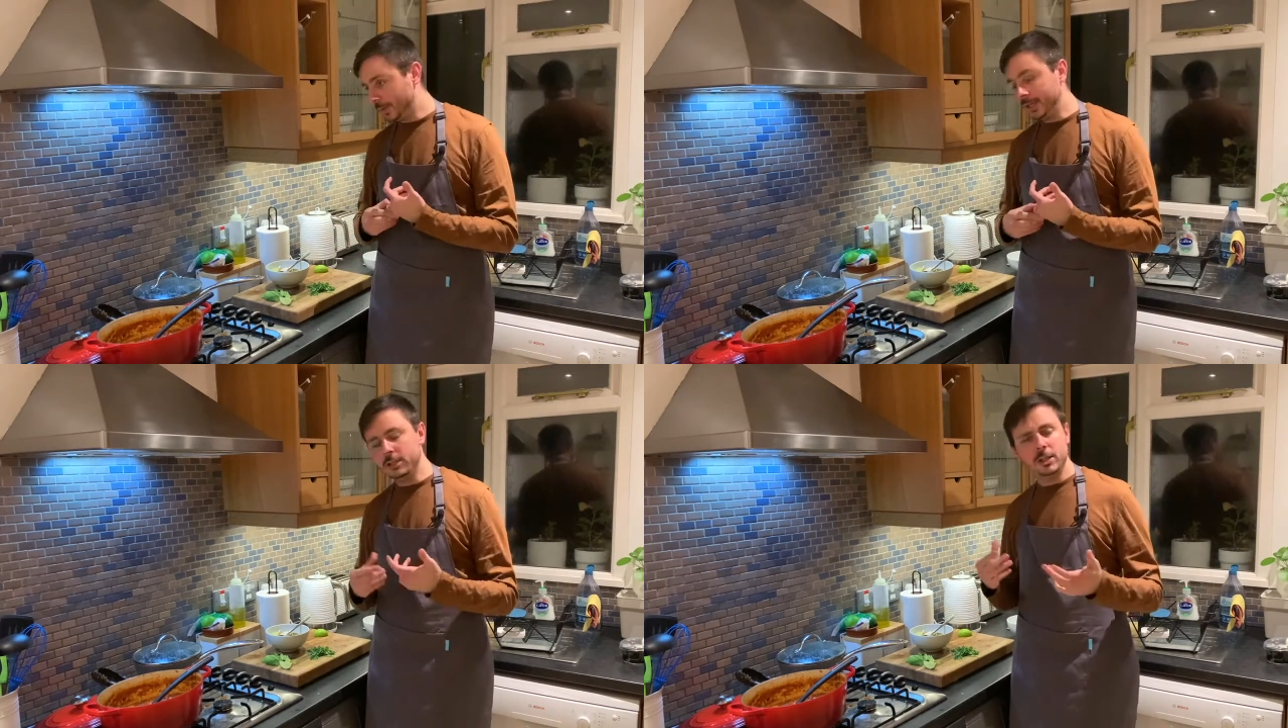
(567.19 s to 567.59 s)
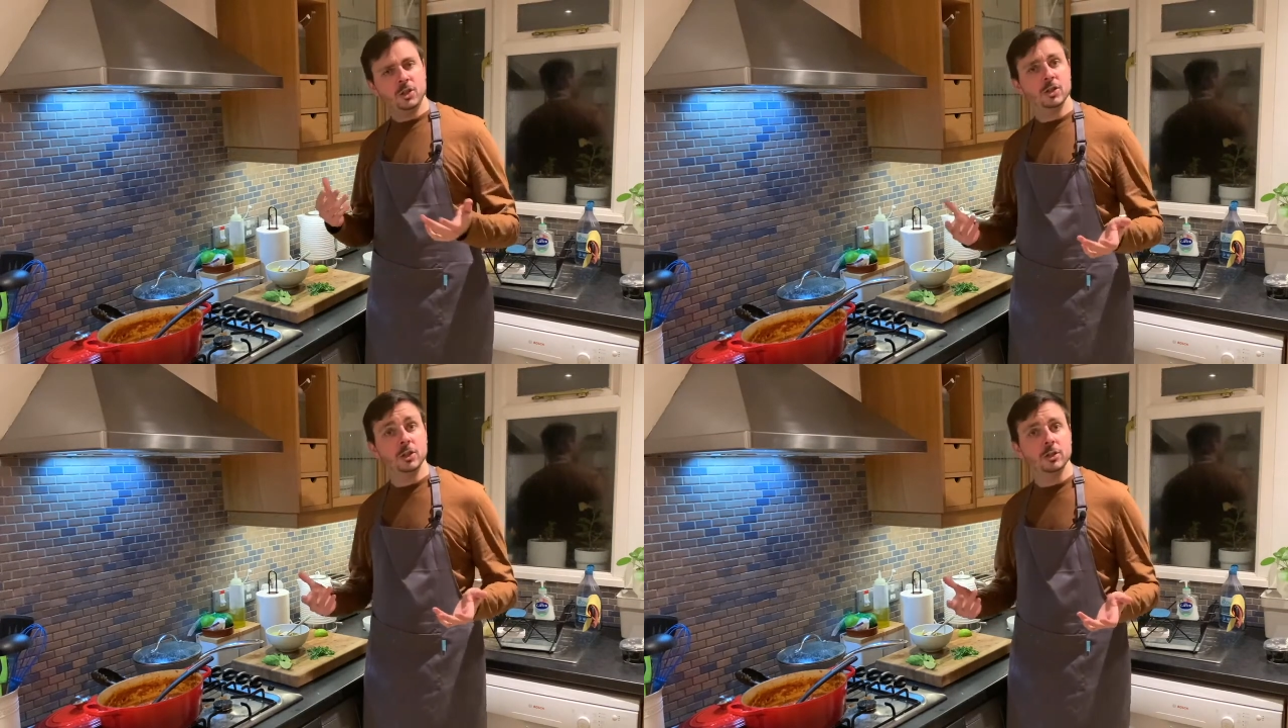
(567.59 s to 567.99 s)
It's
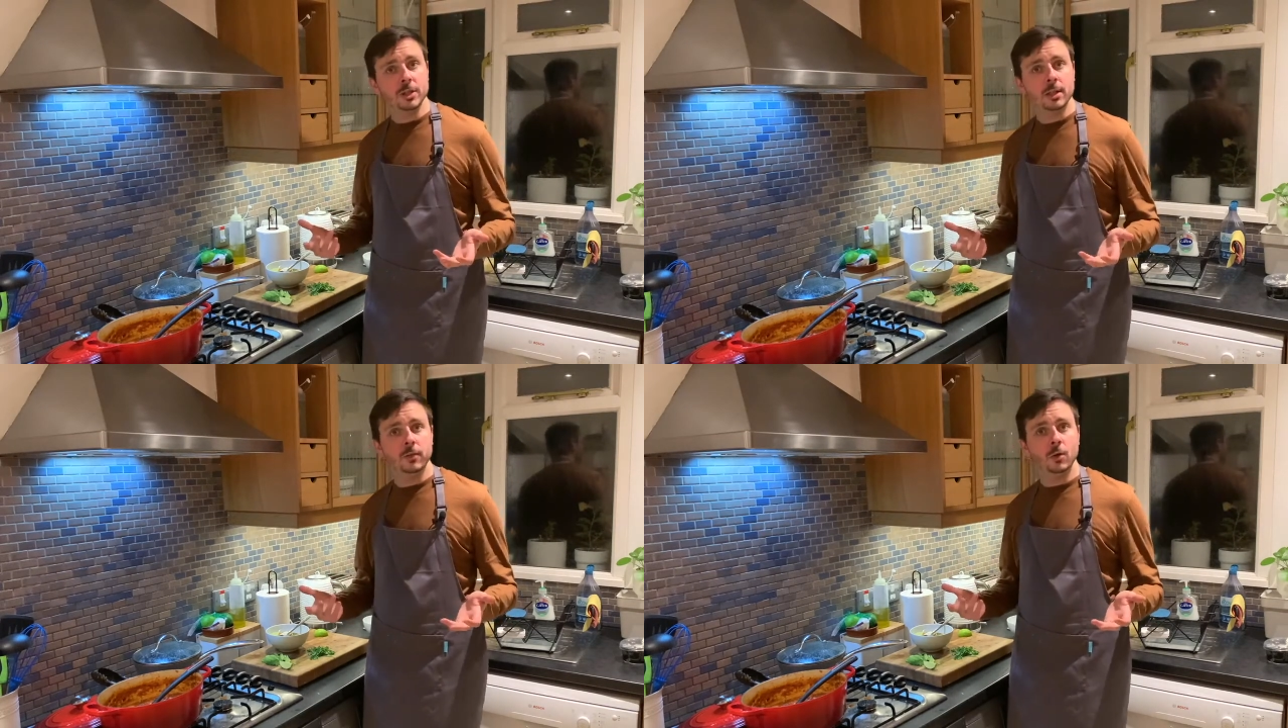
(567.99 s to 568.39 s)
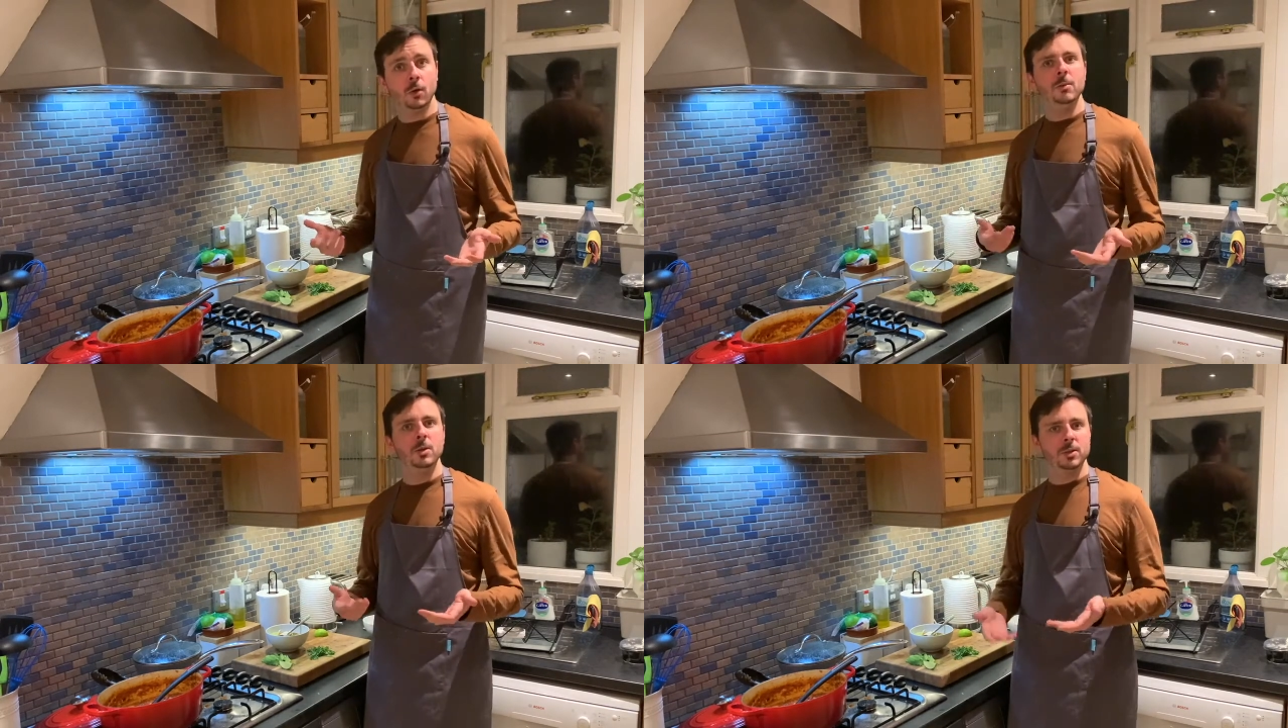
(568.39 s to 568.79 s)
just good to give
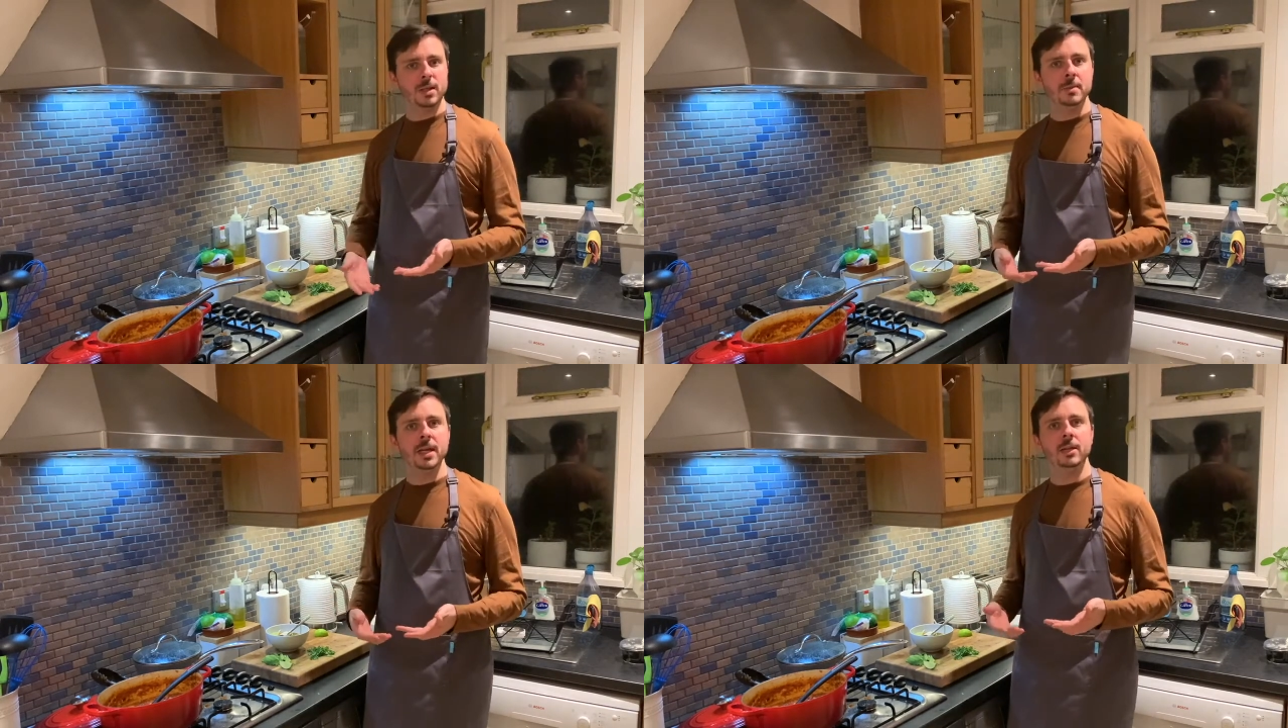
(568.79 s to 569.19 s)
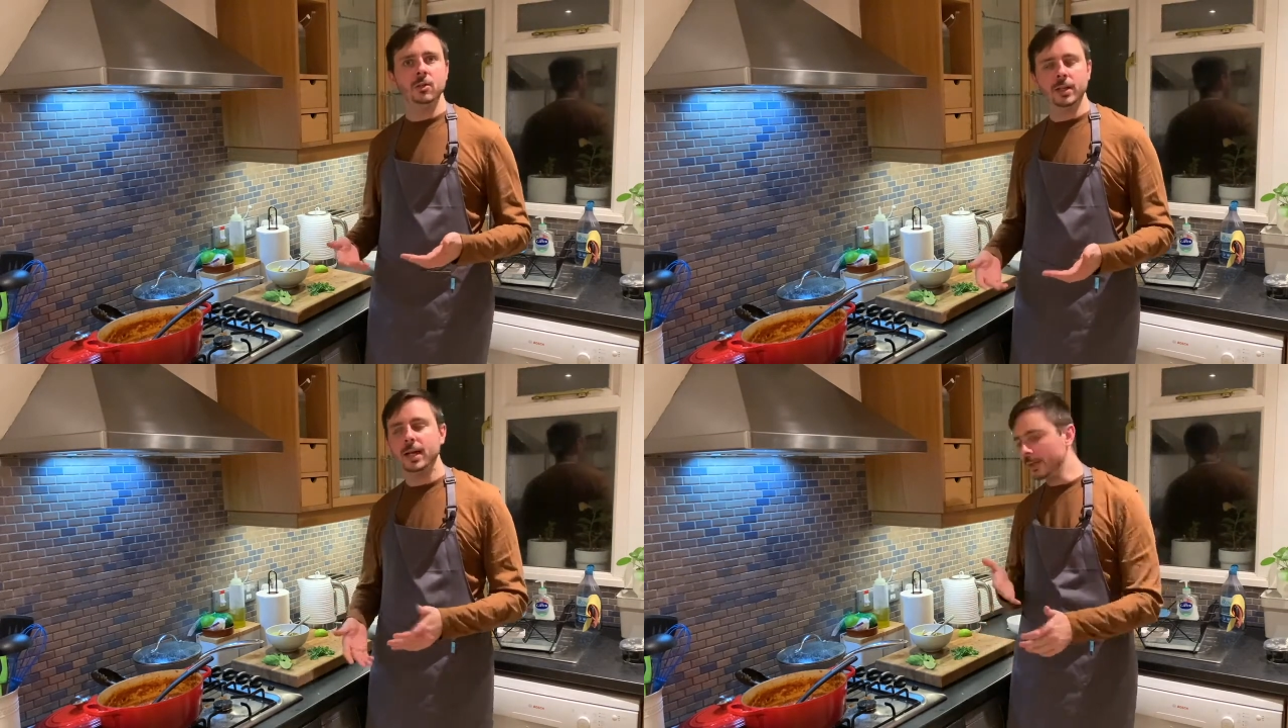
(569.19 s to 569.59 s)
your stomach and your gut